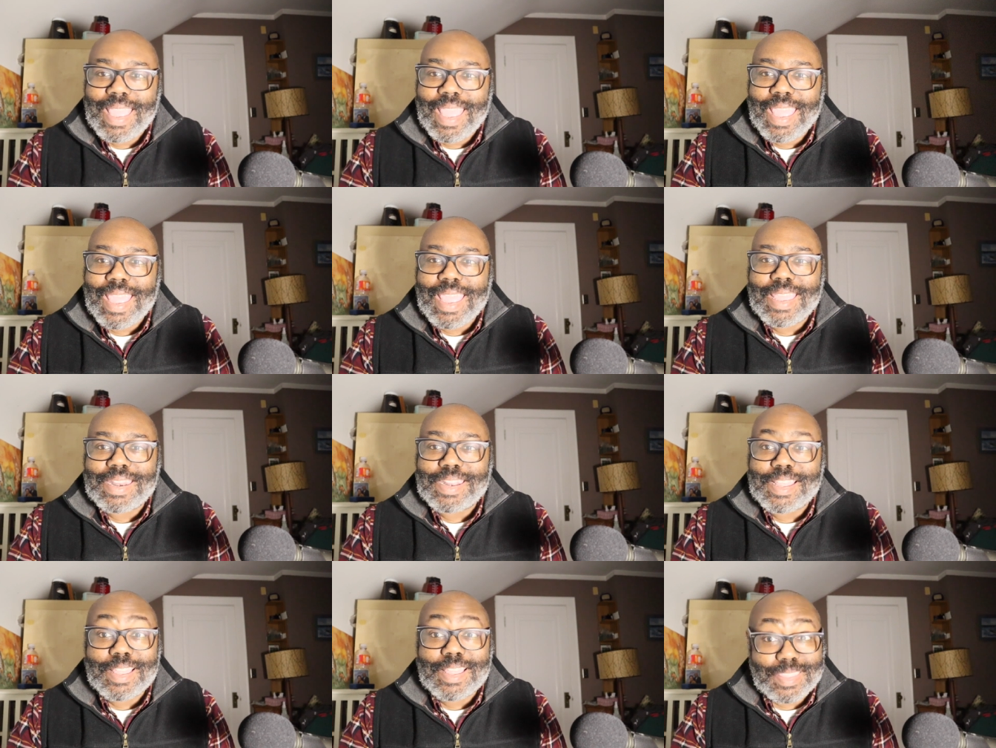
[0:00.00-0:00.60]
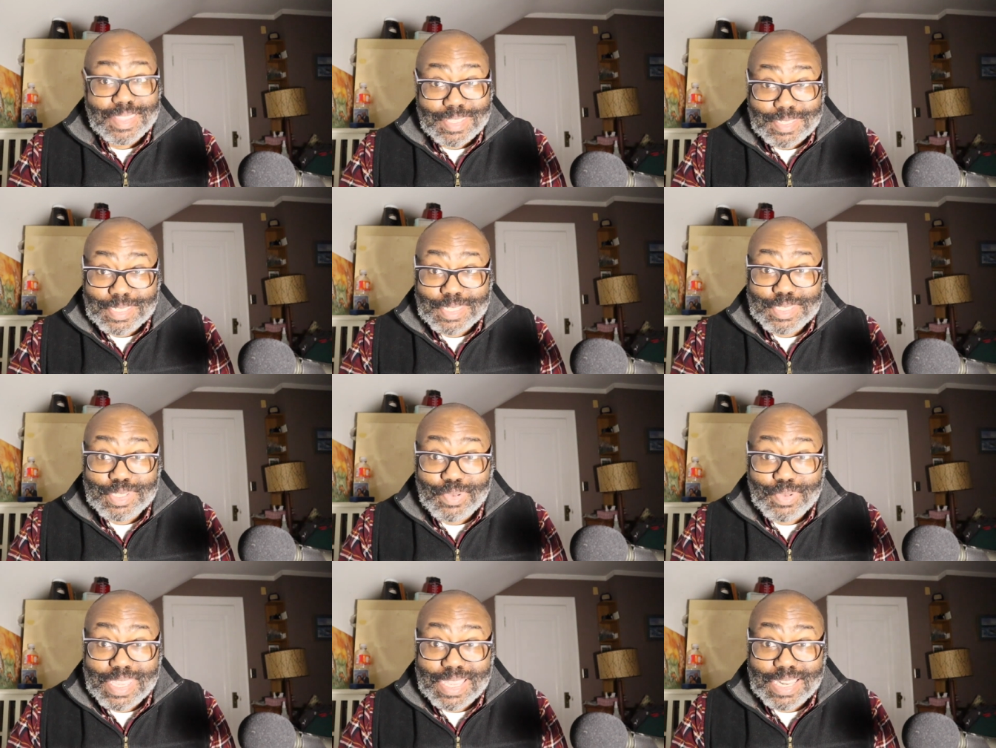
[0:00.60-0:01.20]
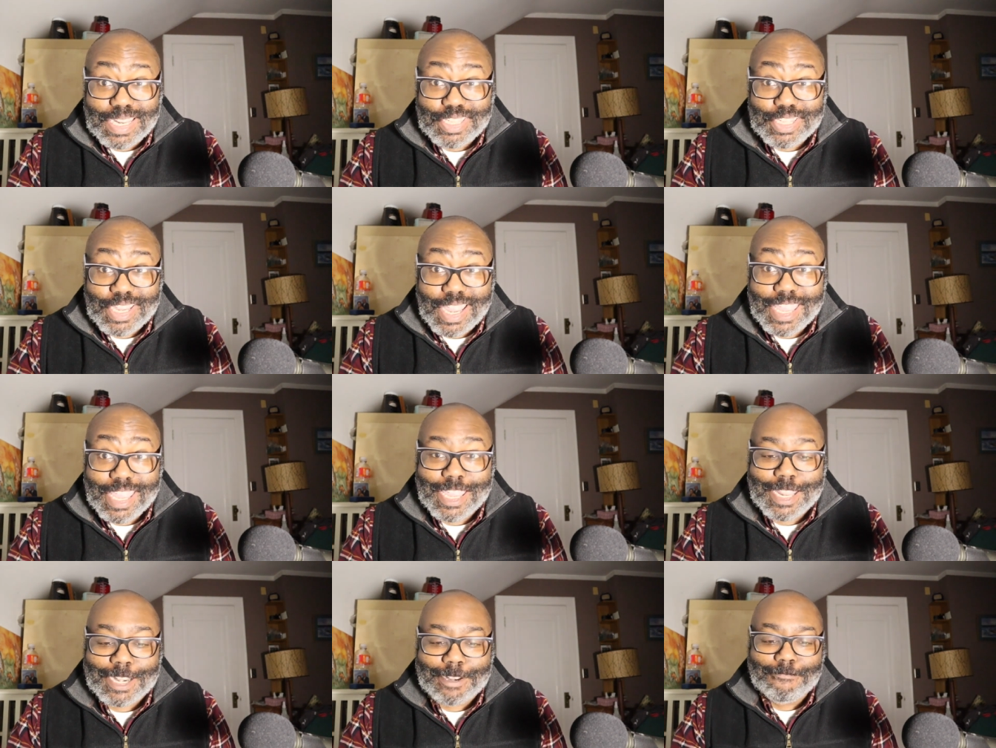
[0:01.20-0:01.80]
And uh, this is the weekly
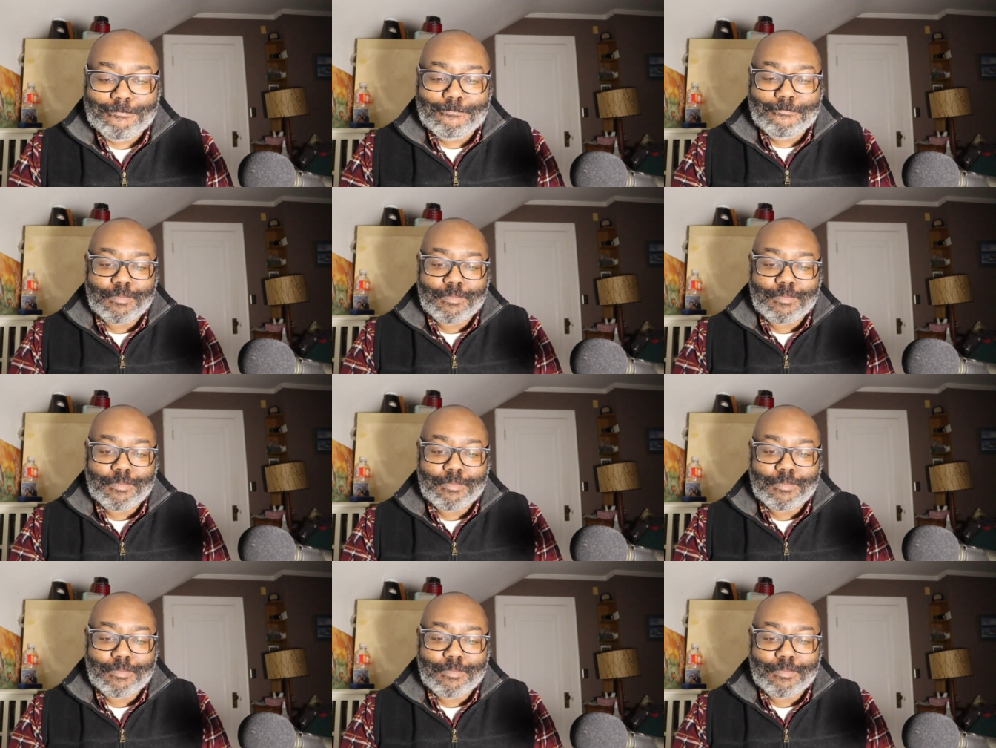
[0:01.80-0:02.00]
check-in.